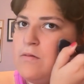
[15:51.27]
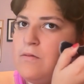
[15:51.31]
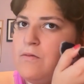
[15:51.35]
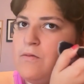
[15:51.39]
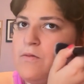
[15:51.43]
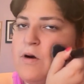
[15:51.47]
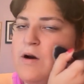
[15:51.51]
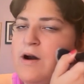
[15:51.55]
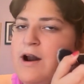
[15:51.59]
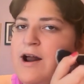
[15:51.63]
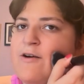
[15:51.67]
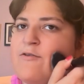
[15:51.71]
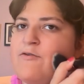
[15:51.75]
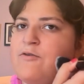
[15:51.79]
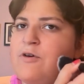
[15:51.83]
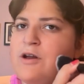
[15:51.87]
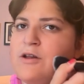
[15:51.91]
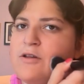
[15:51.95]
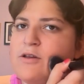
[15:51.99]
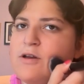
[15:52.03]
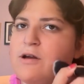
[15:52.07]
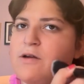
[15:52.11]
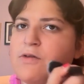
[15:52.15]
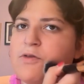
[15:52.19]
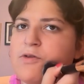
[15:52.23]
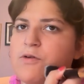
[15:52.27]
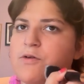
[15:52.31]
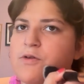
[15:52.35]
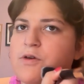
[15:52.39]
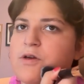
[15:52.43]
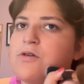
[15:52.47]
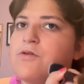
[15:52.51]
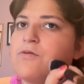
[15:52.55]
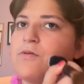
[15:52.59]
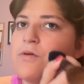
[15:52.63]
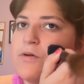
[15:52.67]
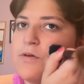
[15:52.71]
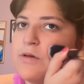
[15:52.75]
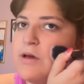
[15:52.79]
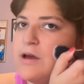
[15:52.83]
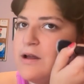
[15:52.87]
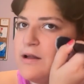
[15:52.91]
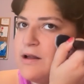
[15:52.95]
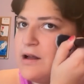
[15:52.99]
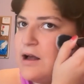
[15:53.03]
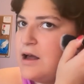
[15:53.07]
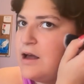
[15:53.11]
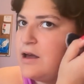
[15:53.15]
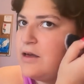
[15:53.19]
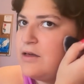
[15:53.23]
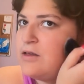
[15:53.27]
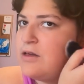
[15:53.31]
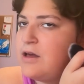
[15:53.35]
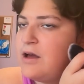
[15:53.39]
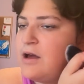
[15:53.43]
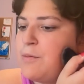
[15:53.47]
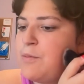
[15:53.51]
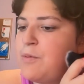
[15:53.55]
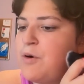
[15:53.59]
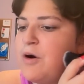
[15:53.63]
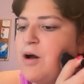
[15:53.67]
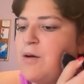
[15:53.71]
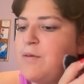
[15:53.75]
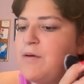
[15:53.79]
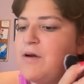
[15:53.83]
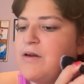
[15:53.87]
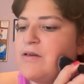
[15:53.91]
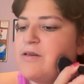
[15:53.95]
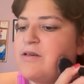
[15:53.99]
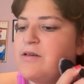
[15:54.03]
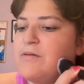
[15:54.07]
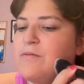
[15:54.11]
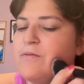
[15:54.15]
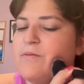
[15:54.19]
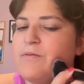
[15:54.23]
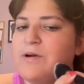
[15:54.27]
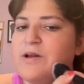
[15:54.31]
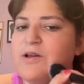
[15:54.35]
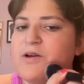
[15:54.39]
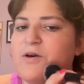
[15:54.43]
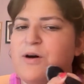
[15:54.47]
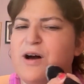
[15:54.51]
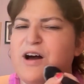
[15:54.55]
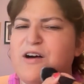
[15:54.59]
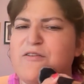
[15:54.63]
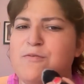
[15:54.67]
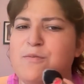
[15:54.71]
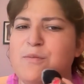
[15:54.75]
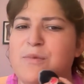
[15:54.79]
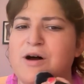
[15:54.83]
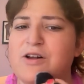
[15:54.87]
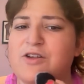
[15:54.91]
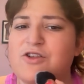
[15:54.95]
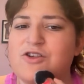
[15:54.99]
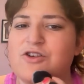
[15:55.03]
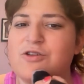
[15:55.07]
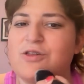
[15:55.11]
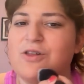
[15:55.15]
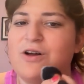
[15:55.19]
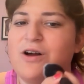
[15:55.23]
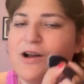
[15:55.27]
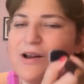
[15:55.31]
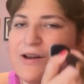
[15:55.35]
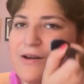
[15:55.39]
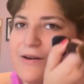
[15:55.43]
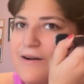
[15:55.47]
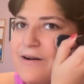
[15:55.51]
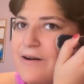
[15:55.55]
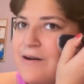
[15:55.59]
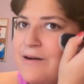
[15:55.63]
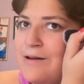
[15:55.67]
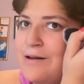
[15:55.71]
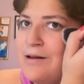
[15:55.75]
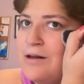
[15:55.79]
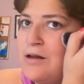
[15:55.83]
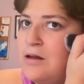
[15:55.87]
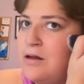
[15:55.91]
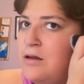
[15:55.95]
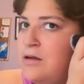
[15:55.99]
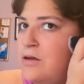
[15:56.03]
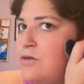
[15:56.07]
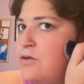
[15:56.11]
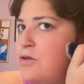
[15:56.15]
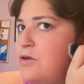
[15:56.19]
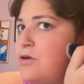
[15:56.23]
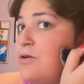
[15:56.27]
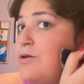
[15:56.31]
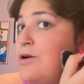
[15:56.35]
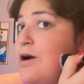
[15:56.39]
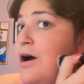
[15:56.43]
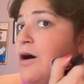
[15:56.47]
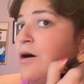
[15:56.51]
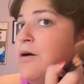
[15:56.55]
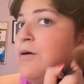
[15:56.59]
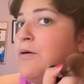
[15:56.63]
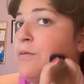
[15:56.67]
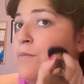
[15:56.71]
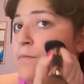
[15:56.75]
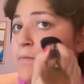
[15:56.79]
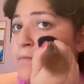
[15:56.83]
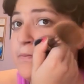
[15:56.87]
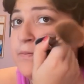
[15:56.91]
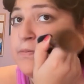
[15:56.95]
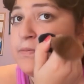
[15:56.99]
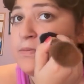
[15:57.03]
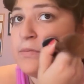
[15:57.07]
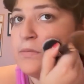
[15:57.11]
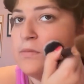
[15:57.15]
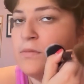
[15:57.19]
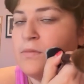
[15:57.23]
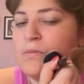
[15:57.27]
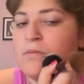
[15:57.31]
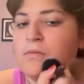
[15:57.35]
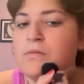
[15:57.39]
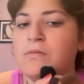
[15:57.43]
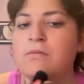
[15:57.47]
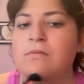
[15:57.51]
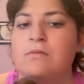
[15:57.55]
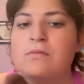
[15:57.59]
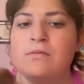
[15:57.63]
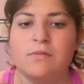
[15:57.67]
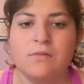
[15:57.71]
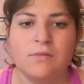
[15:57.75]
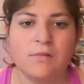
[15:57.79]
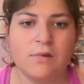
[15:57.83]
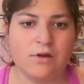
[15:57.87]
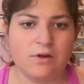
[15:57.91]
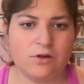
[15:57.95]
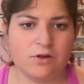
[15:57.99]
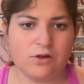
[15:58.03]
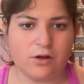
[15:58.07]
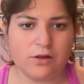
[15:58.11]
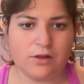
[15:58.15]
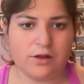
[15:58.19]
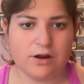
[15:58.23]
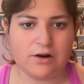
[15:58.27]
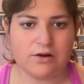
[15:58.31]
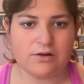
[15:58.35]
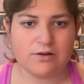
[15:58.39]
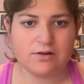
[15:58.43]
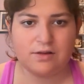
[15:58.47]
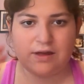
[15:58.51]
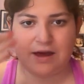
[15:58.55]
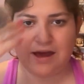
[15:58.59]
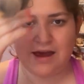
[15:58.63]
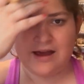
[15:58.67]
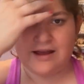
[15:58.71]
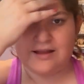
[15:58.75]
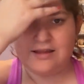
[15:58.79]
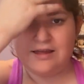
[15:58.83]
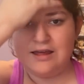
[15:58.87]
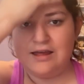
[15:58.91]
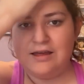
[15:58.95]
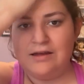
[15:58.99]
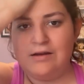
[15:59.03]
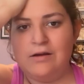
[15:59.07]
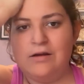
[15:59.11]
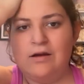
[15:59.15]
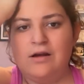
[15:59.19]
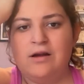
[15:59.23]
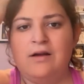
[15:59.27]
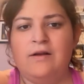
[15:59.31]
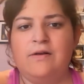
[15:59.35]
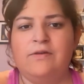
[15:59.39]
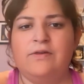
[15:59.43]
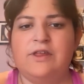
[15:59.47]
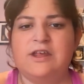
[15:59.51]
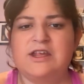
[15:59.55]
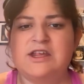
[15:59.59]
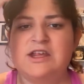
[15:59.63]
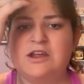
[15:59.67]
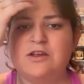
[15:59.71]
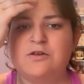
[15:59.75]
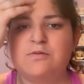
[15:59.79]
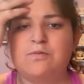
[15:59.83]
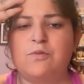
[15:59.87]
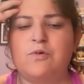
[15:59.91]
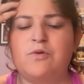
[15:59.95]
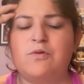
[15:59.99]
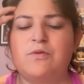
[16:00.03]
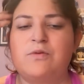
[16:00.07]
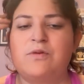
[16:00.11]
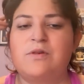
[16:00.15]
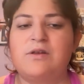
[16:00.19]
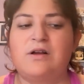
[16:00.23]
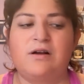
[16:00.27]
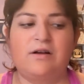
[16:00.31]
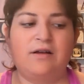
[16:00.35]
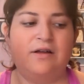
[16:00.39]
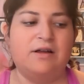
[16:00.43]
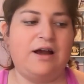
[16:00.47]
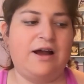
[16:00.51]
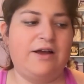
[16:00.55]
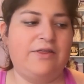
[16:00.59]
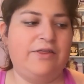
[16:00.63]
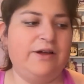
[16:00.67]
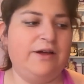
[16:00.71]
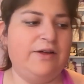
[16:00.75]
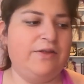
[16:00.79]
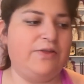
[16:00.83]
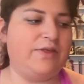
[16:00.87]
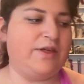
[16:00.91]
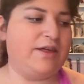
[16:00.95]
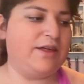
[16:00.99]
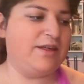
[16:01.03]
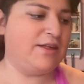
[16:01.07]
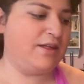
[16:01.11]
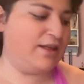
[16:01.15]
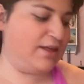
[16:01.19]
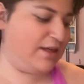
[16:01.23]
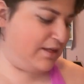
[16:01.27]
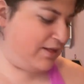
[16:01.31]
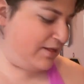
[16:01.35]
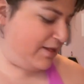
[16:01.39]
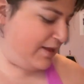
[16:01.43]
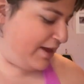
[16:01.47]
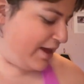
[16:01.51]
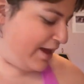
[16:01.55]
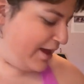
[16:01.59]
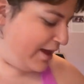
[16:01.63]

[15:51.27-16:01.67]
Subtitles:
We're halfway done through this routine, guys. I promise. We don't have much longer to go. So there's that. This is more, I think this is the